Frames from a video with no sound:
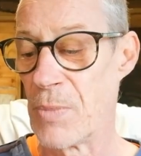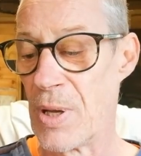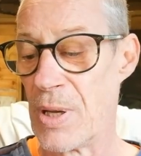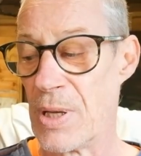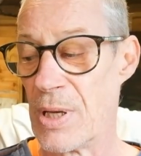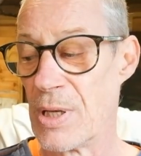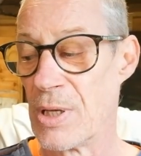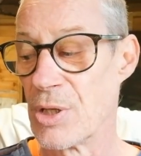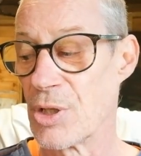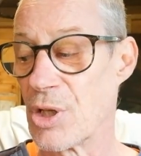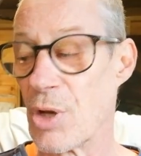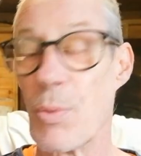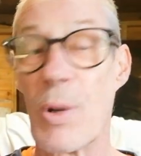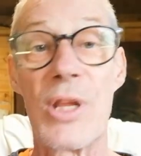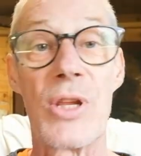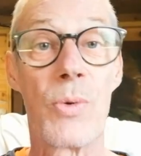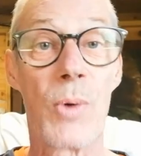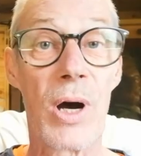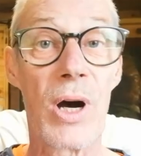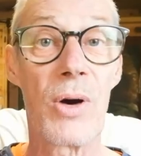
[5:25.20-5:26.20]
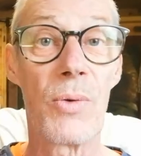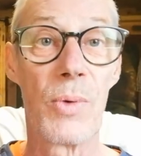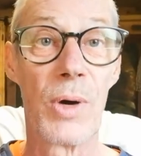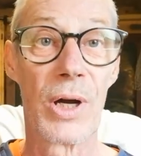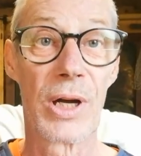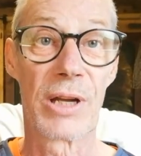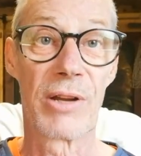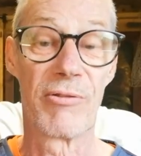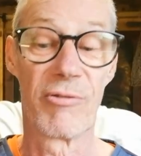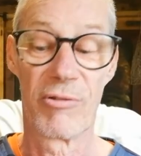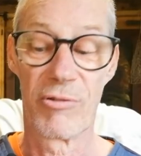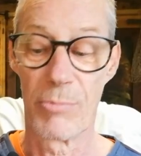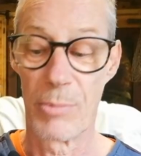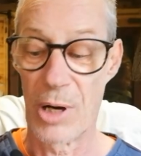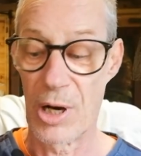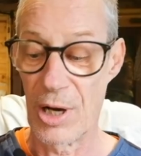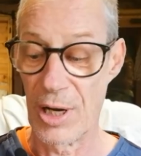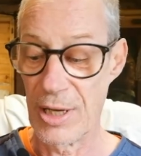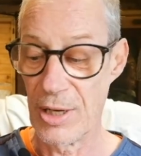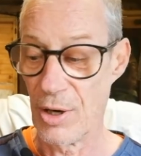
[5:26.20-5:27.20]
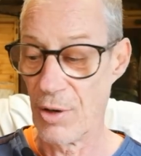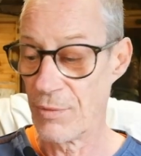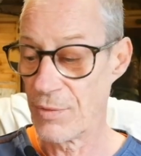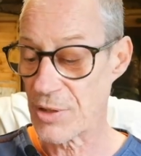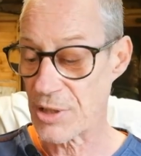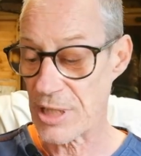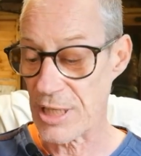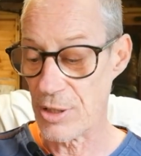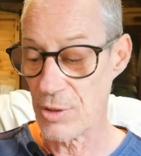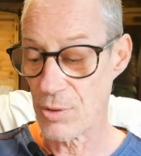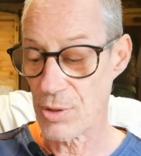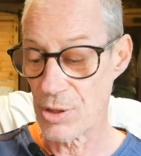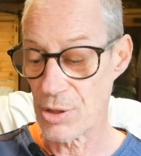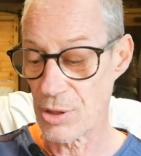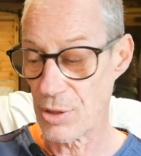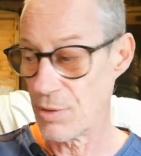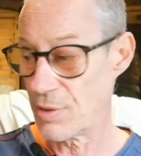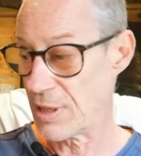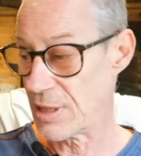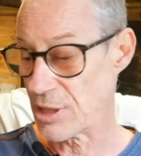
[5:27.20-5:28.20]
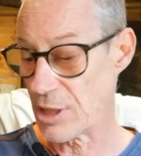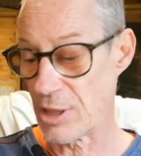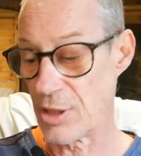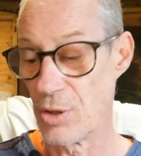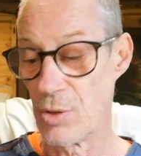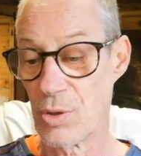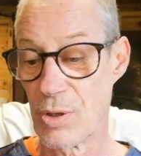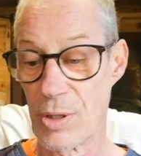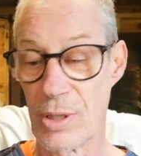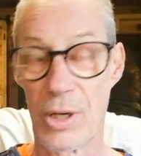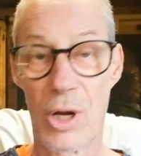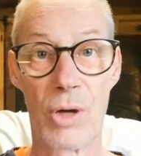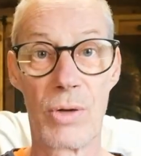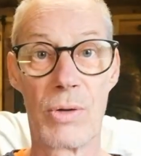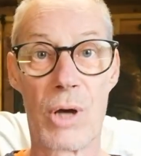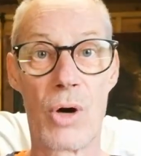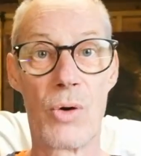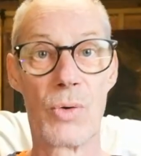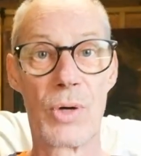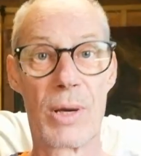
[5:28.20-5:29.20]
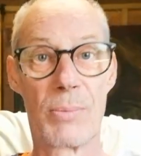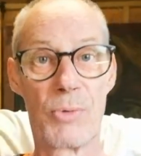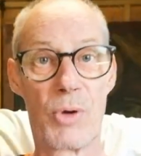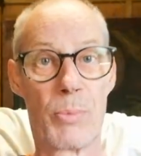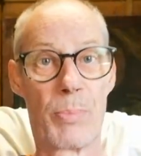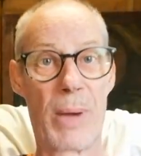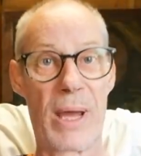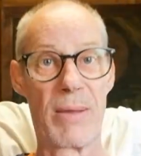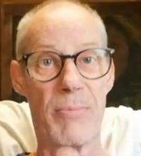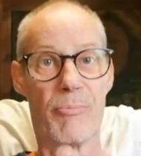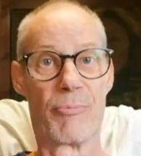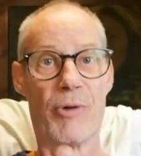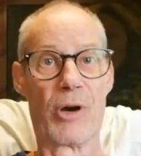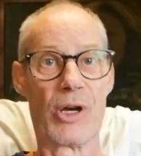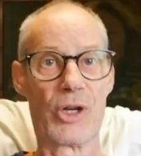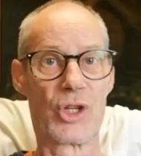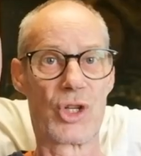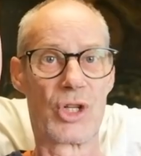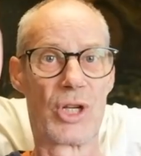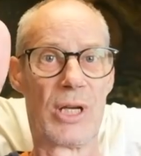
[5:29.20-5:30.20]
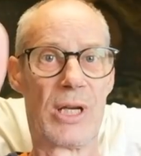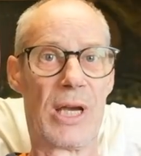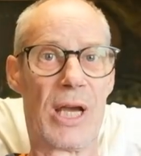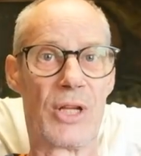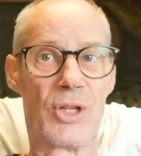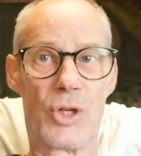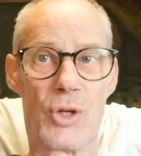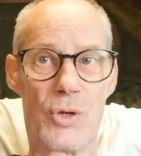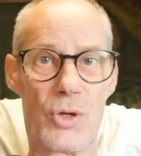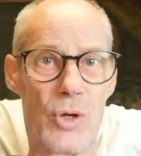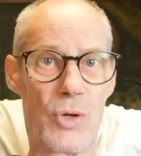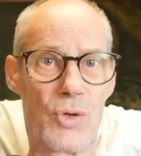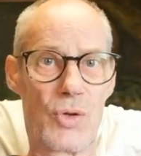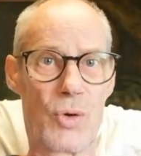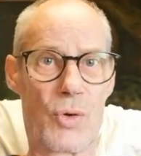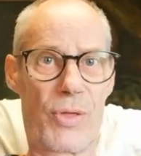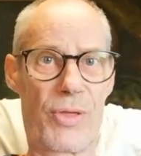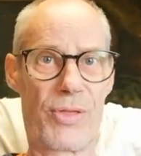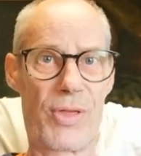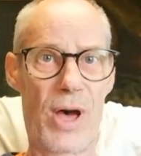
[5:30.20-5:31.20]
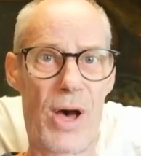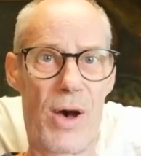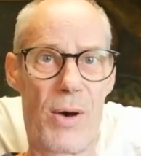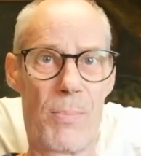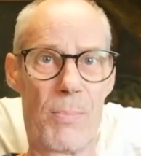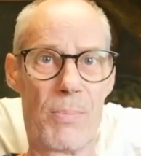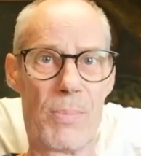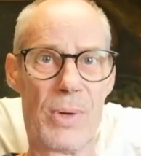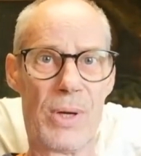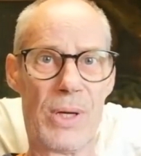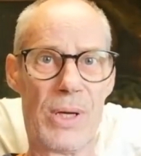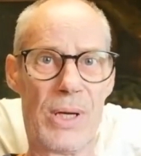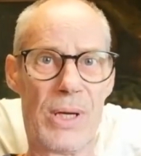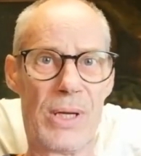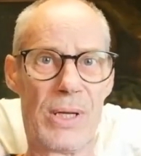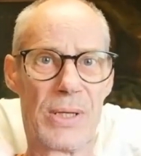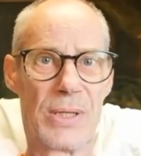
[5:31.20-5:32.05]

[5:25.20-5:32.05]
So when you are working from eye, obviously you can do things like you can hold up your paintbrush and you use your thumb to